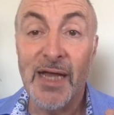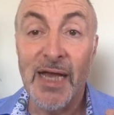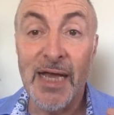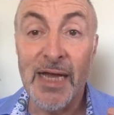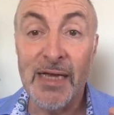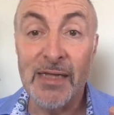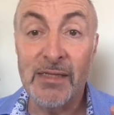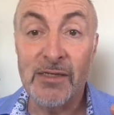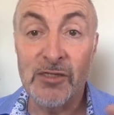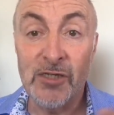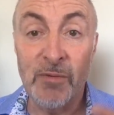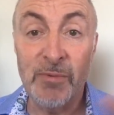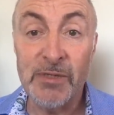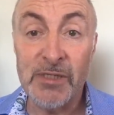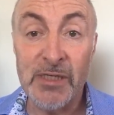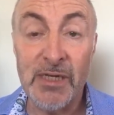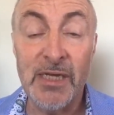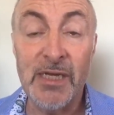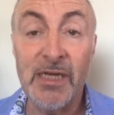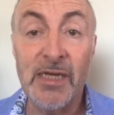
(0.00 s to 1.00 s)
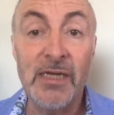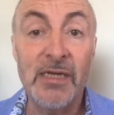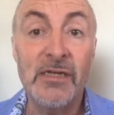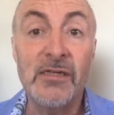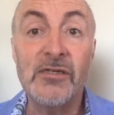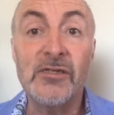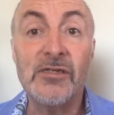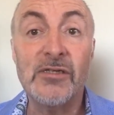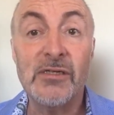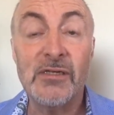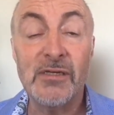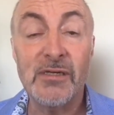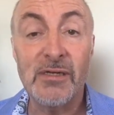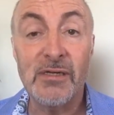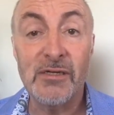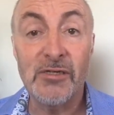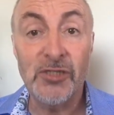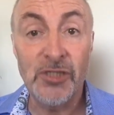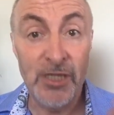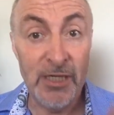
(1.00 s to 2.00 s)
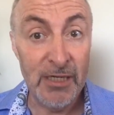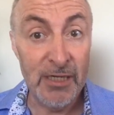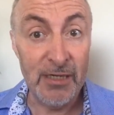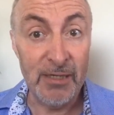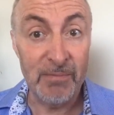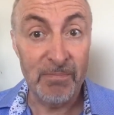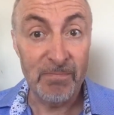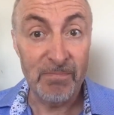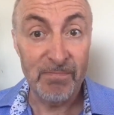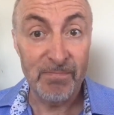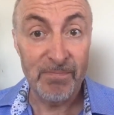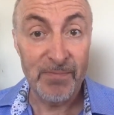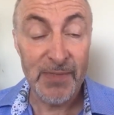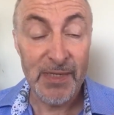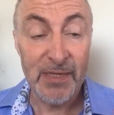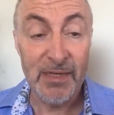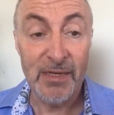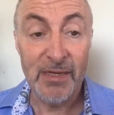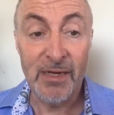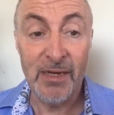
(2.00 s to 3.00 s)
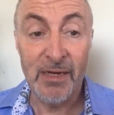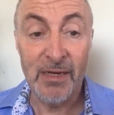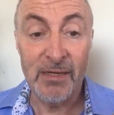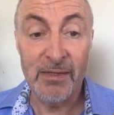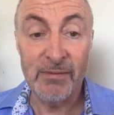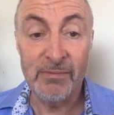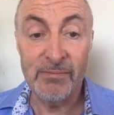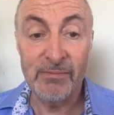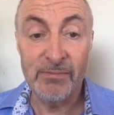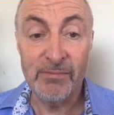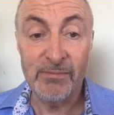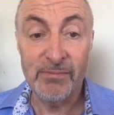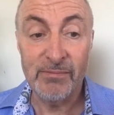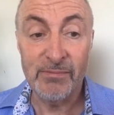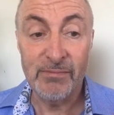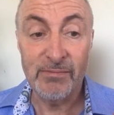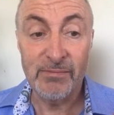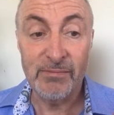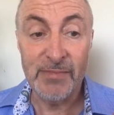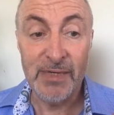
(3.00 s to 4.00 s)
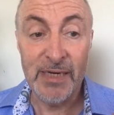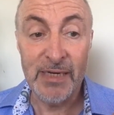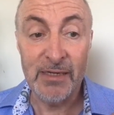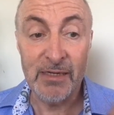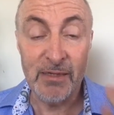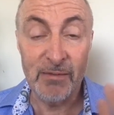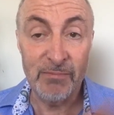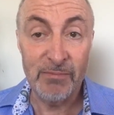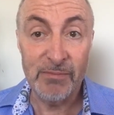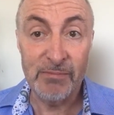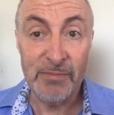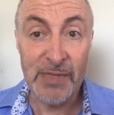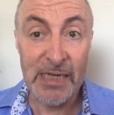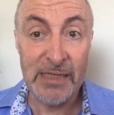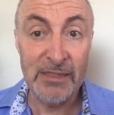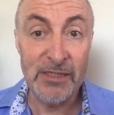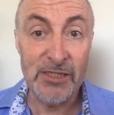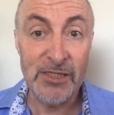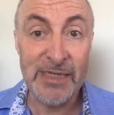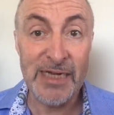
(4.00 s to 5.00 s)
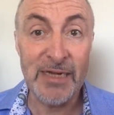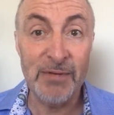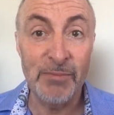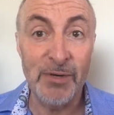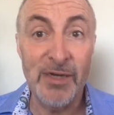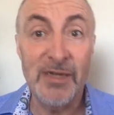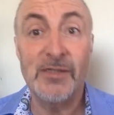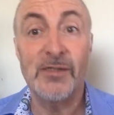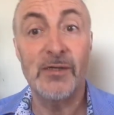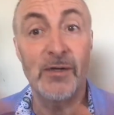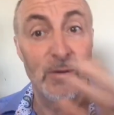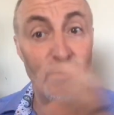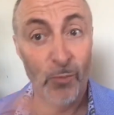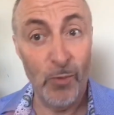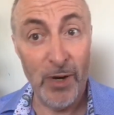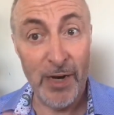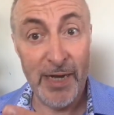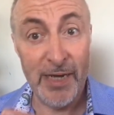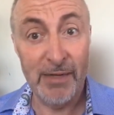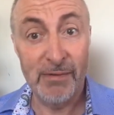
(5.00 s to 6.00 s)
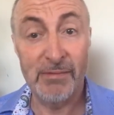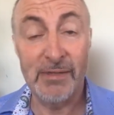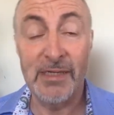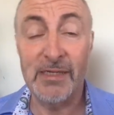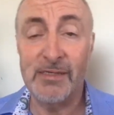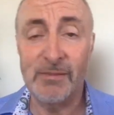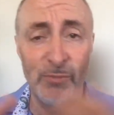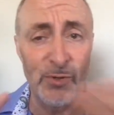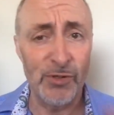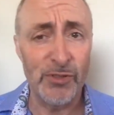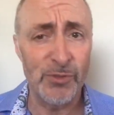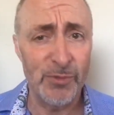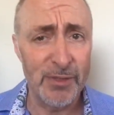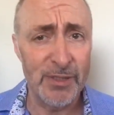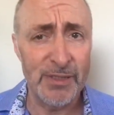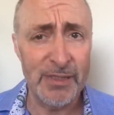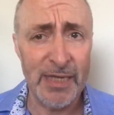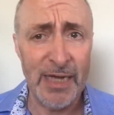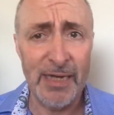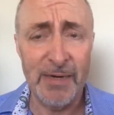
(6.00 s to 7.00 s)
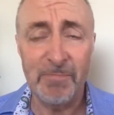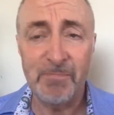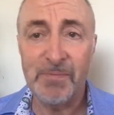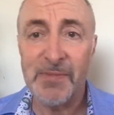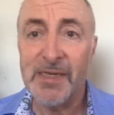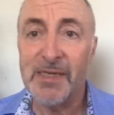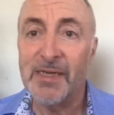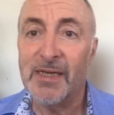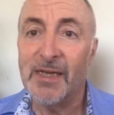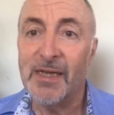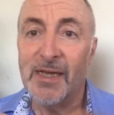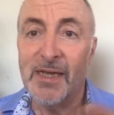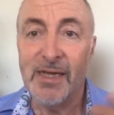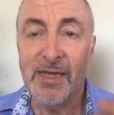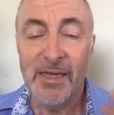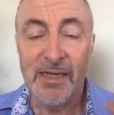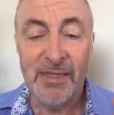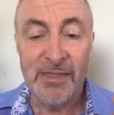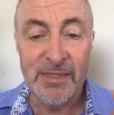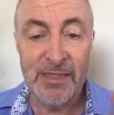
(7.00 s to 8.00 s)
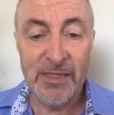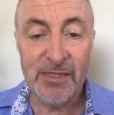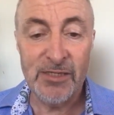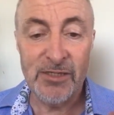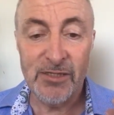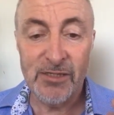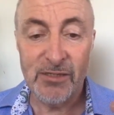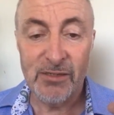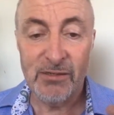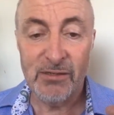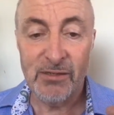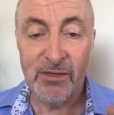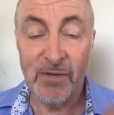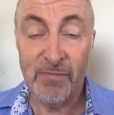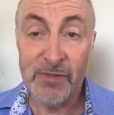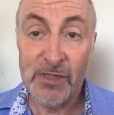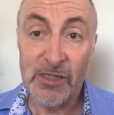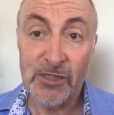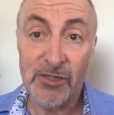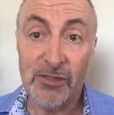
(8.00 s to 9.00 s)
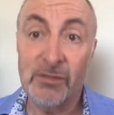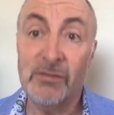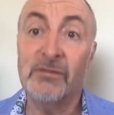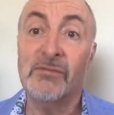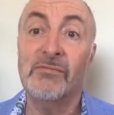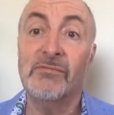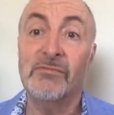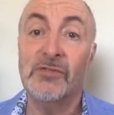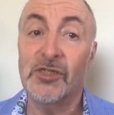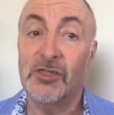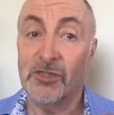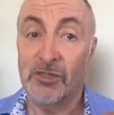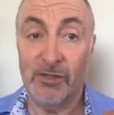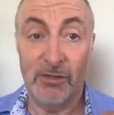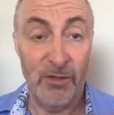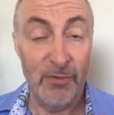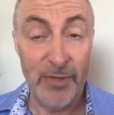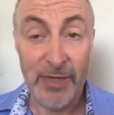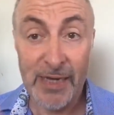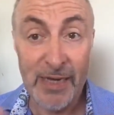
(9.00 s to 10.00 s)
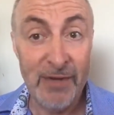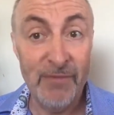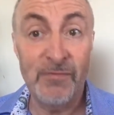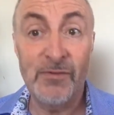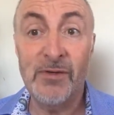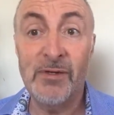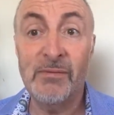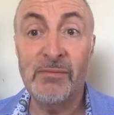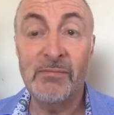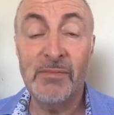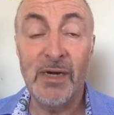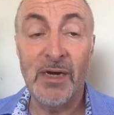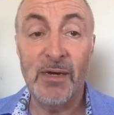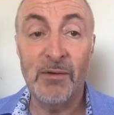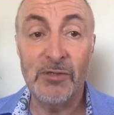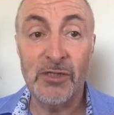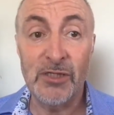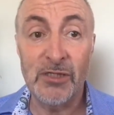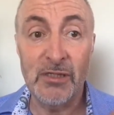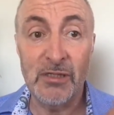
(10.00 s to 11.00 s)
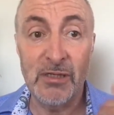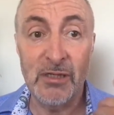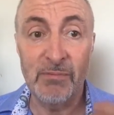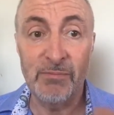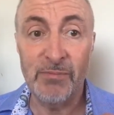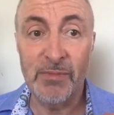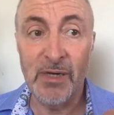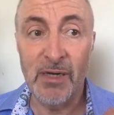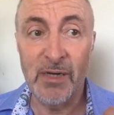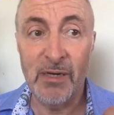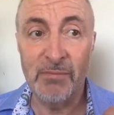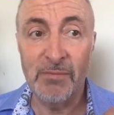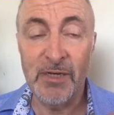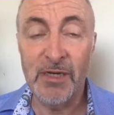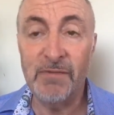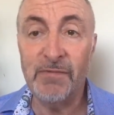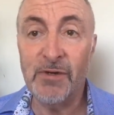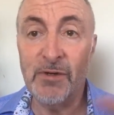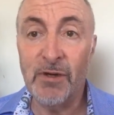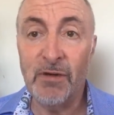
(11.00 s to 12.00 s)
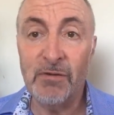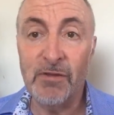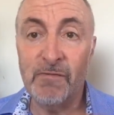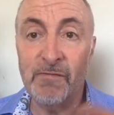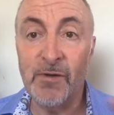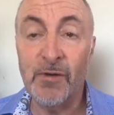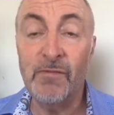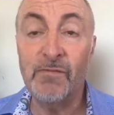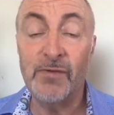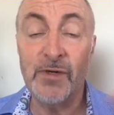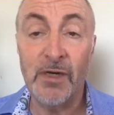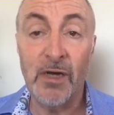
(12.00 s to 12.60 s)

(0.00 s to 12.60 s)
And the topic today is cheating, um, and, it, and the second part is why, and there's more to it than that. This conversation, just so you know where it came from, I was just um, interviewed over the phone for